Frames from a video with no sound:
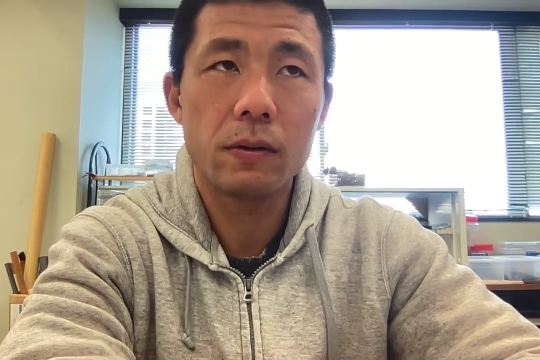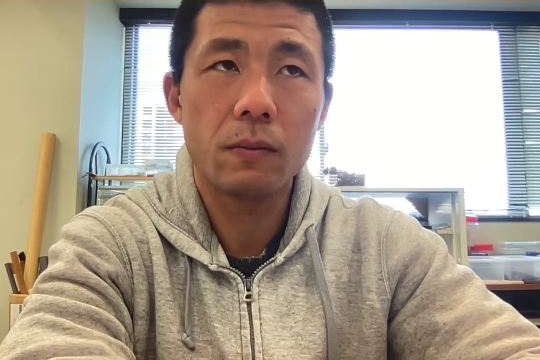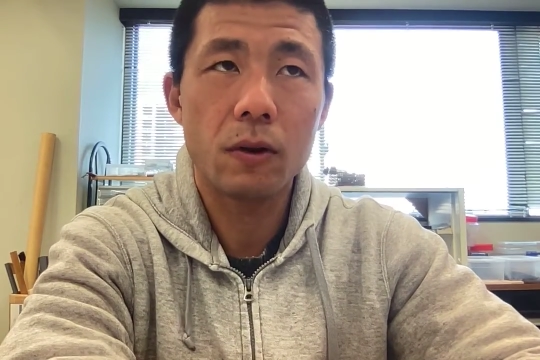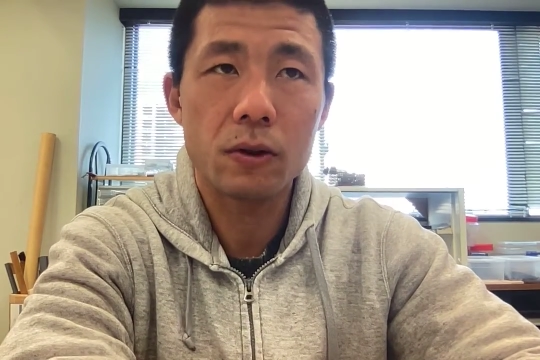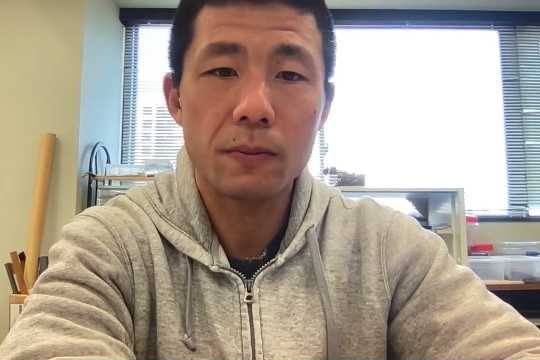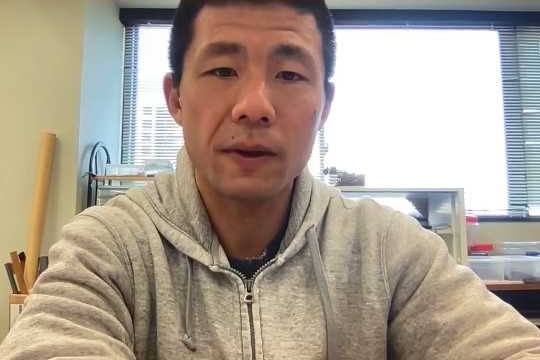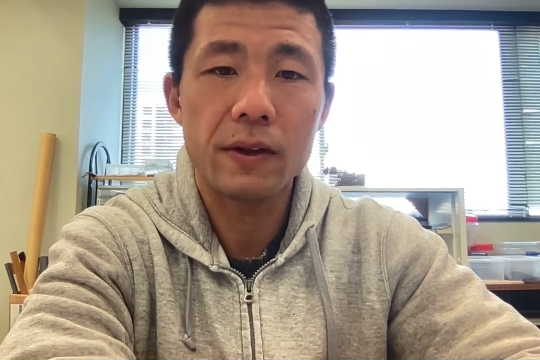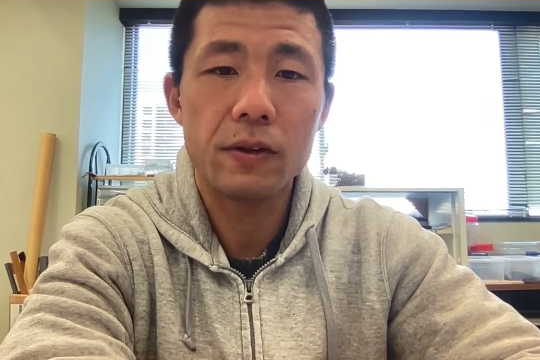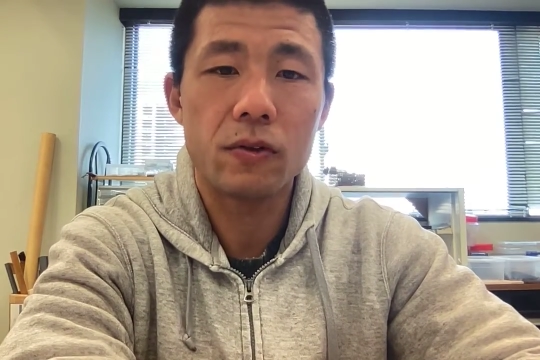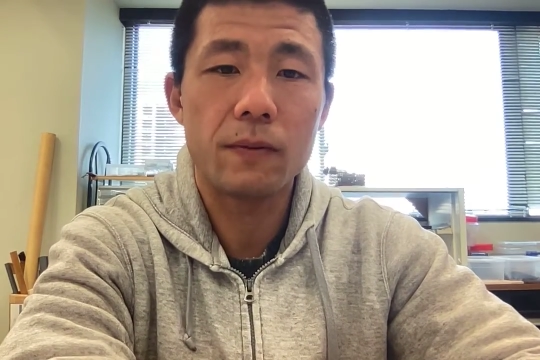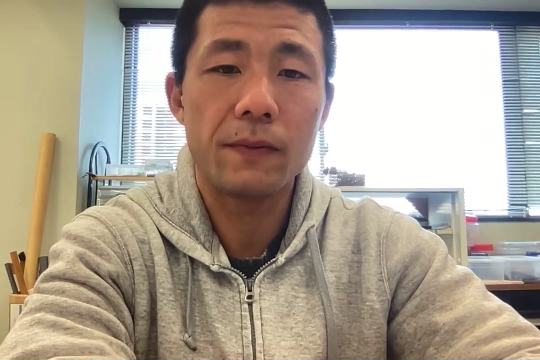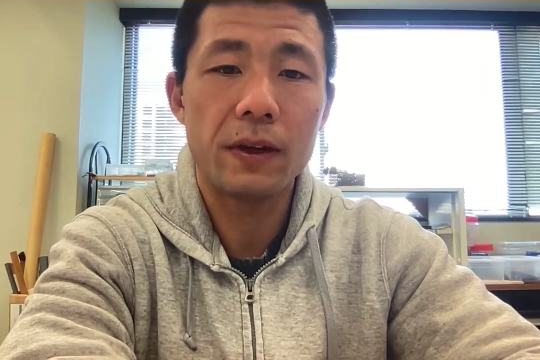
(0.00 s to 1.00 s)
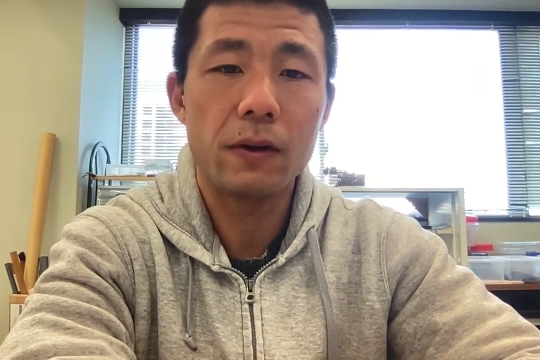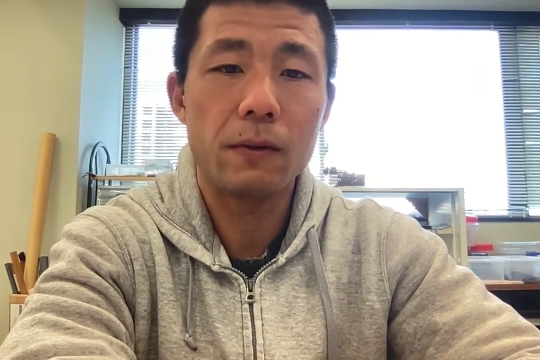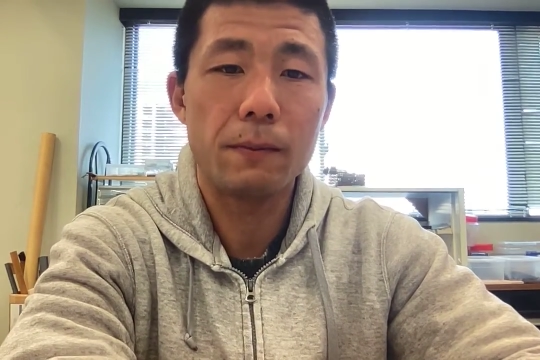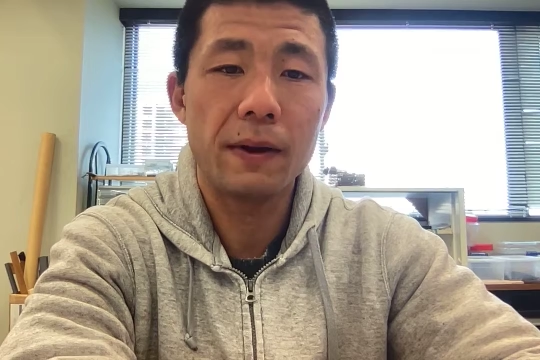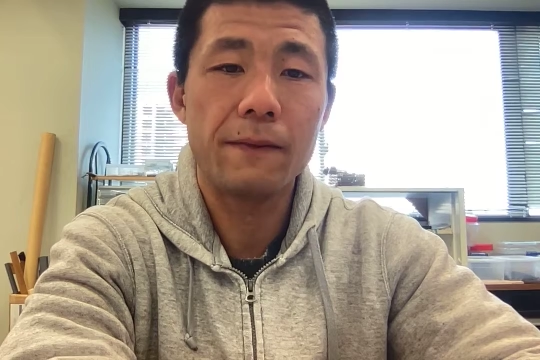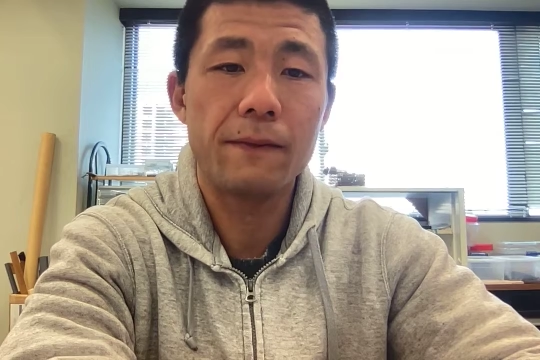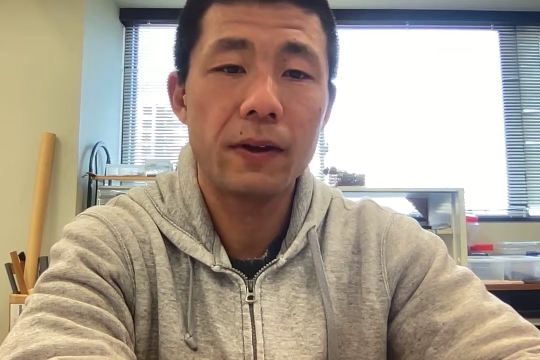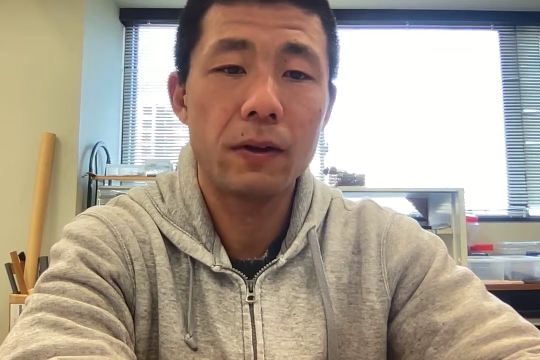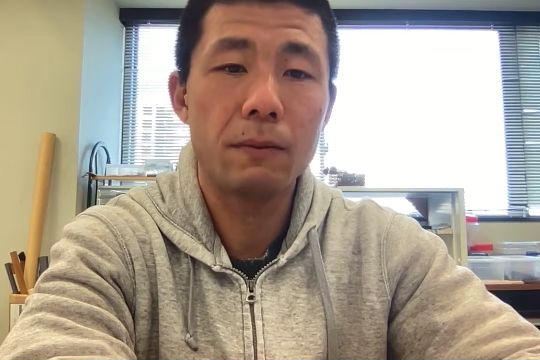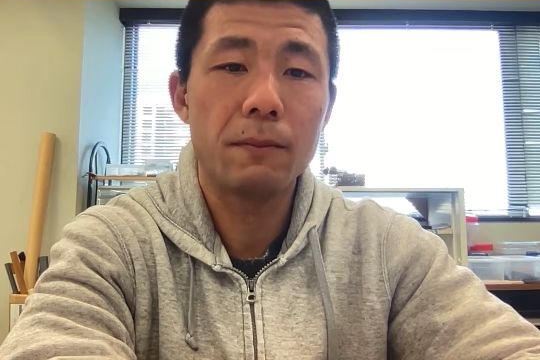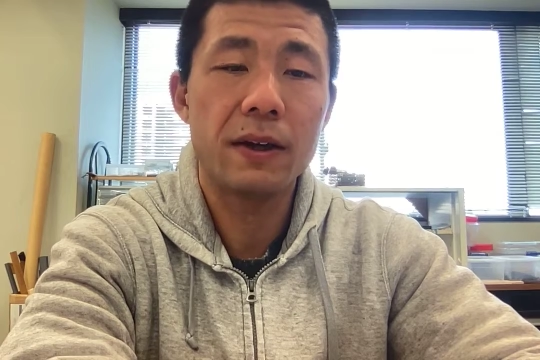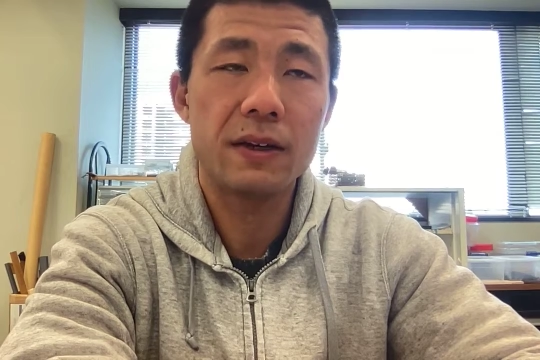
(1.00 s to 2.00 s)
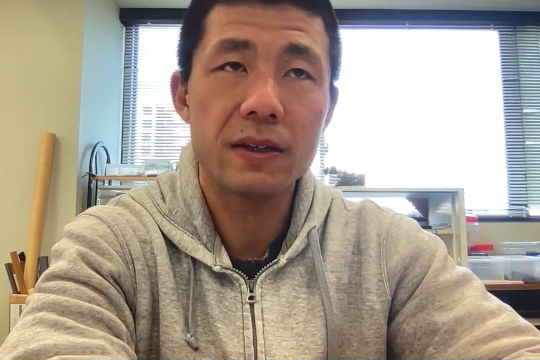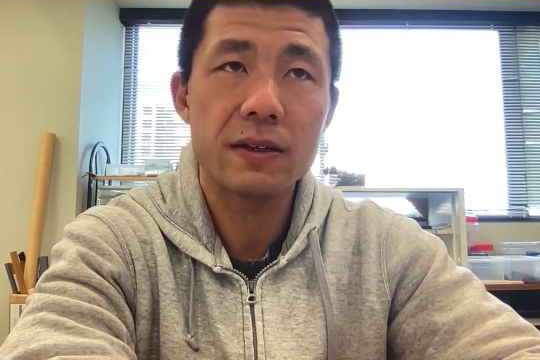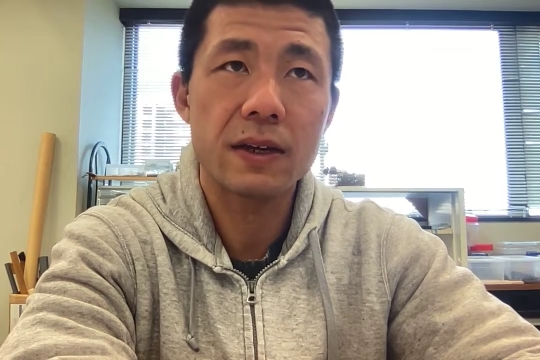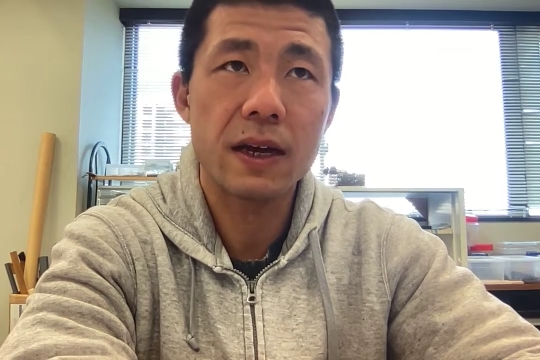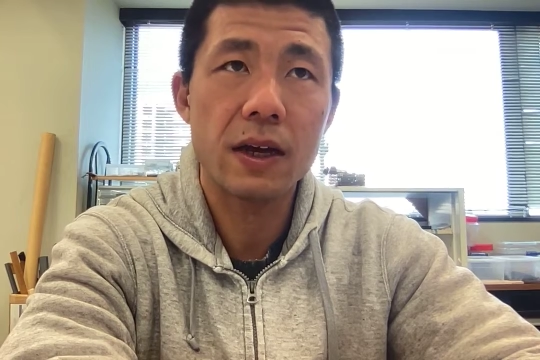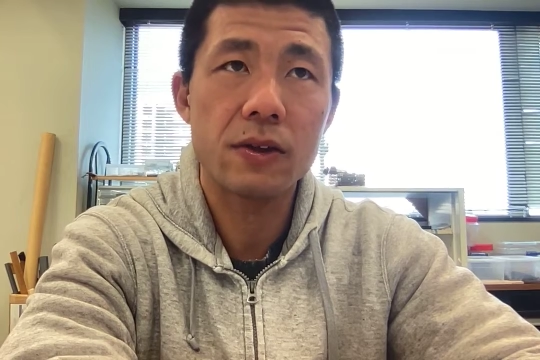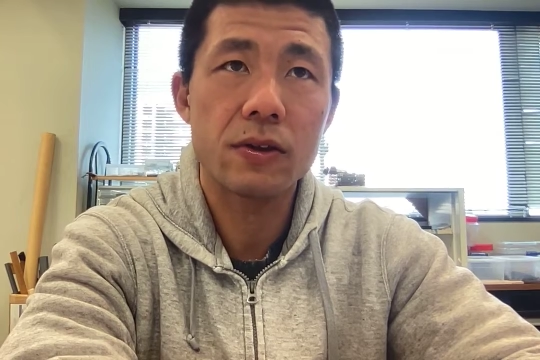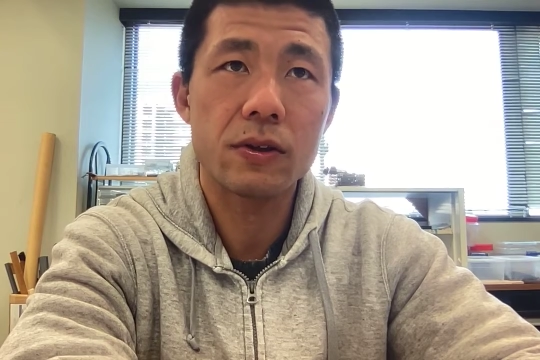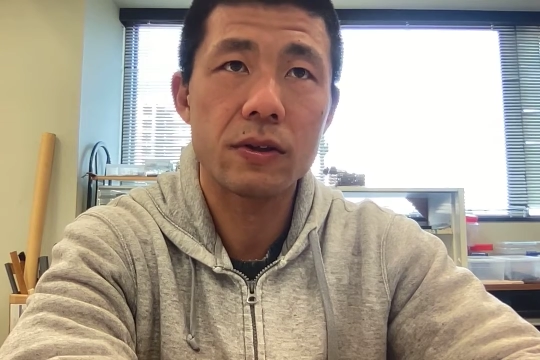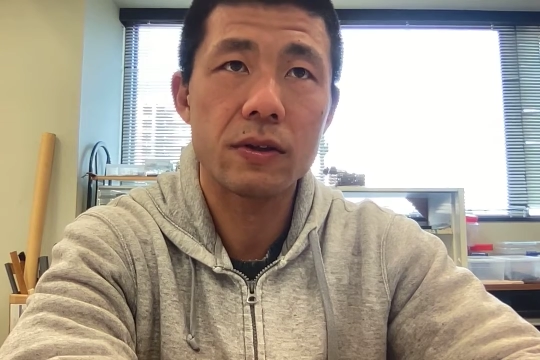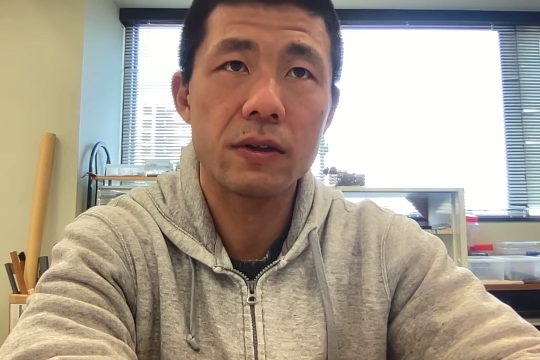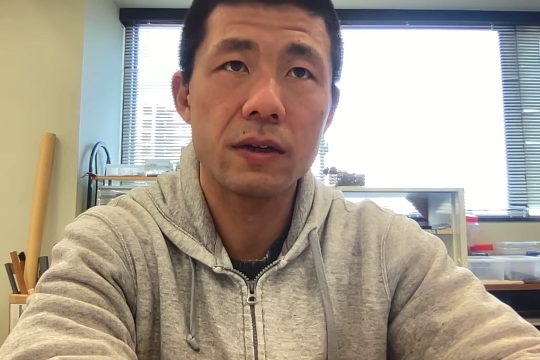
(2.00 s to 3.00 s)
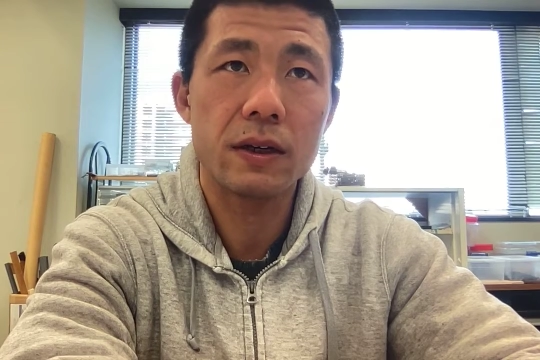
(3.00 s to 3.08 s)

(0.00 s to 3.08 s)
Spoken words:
watch my YouTube video may feel my discussion